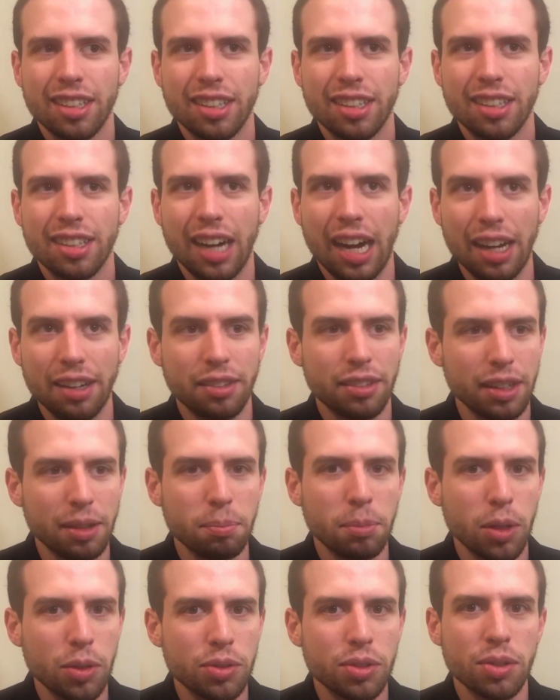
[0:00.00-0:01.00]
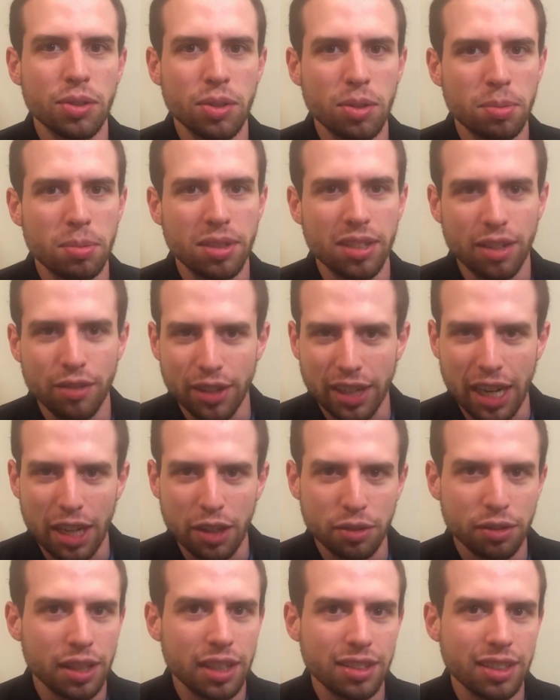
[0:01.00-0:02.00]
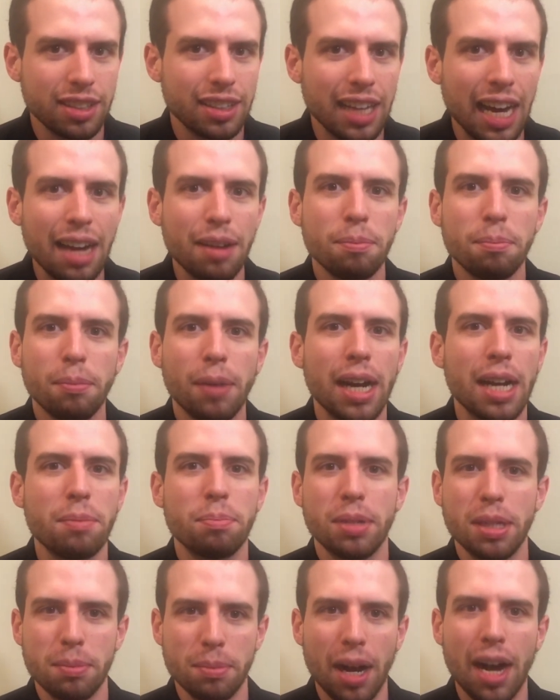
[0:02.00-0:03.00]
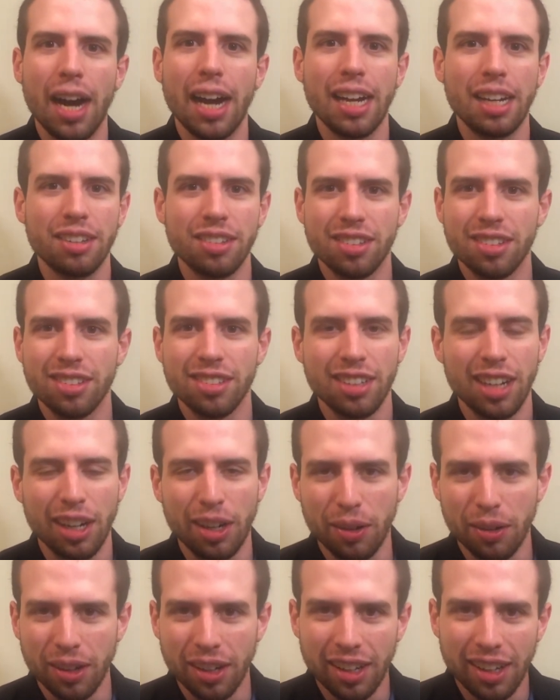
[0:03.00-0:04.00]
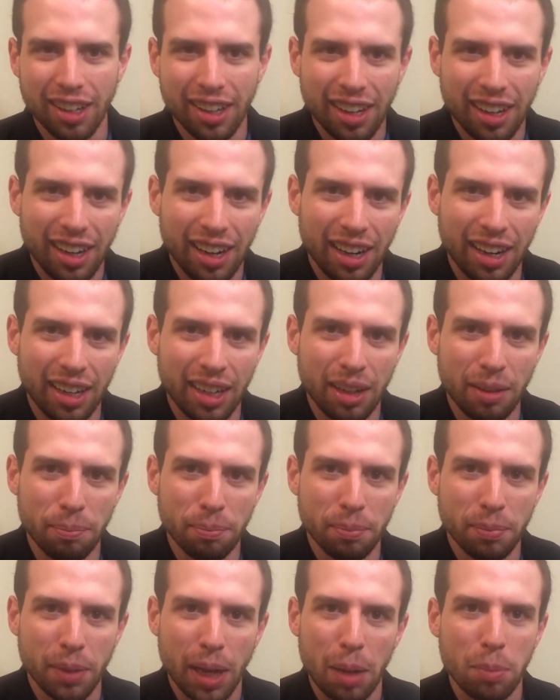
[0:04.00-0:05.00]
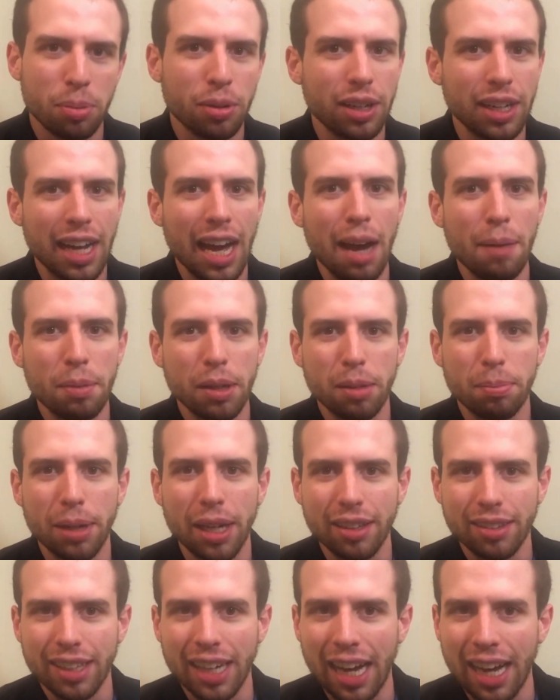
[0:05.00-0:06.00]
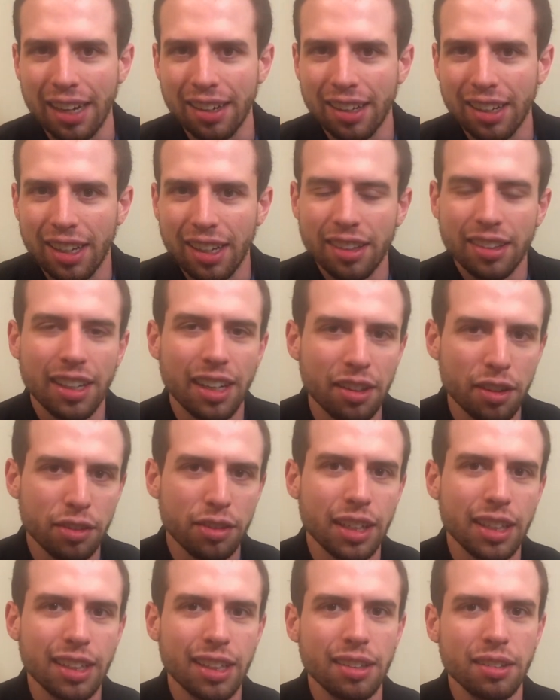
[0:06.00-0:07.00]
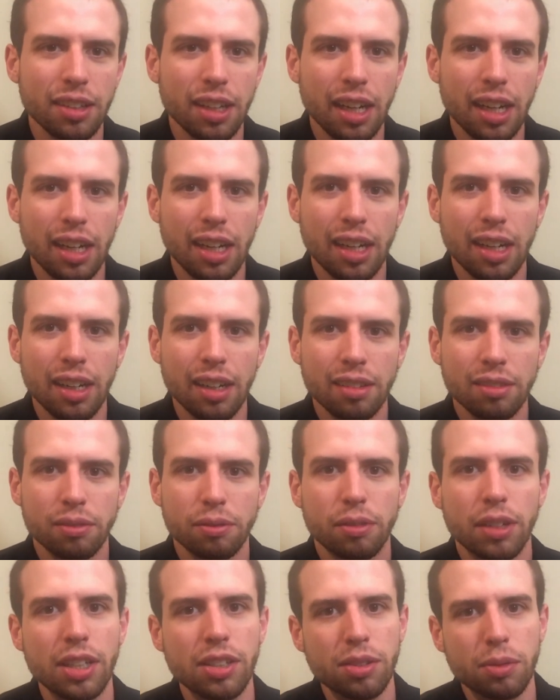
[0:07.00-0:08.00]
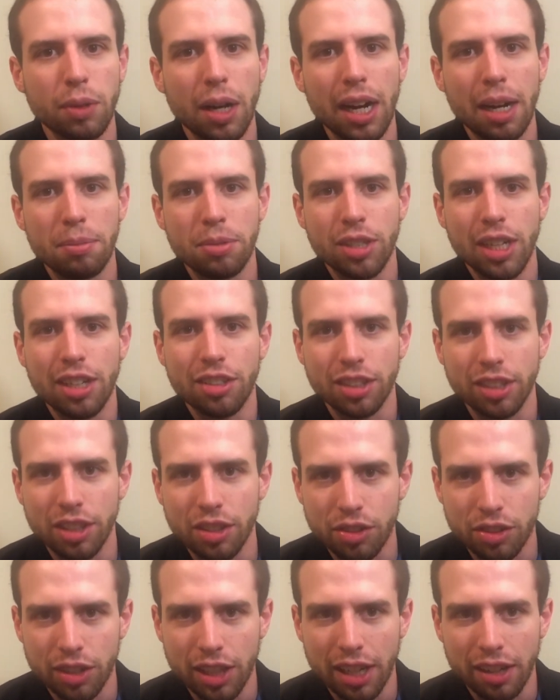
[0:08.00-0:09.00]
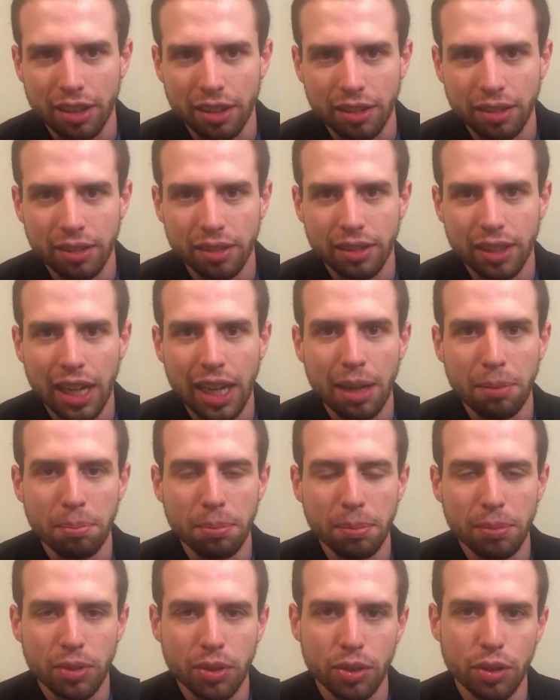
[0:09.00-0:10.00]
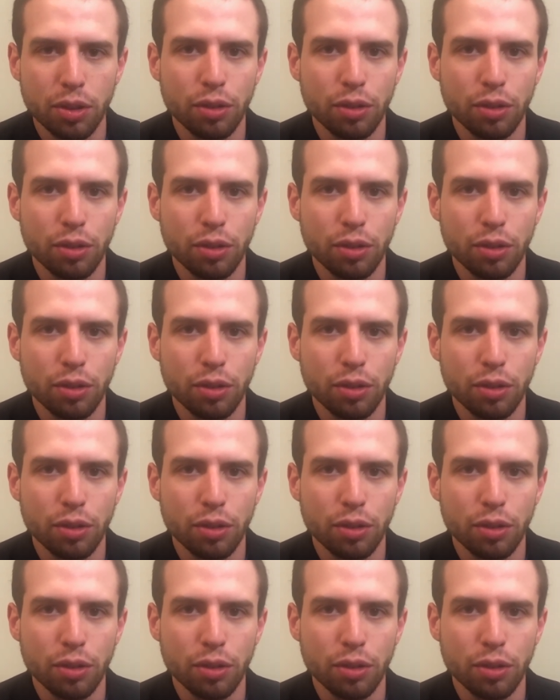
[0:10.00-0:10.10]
I think most YouTubers have a catchphrase, and that might be mine. So I'm pretty happy about that. The other thing that, reason why I'm changing this channel name to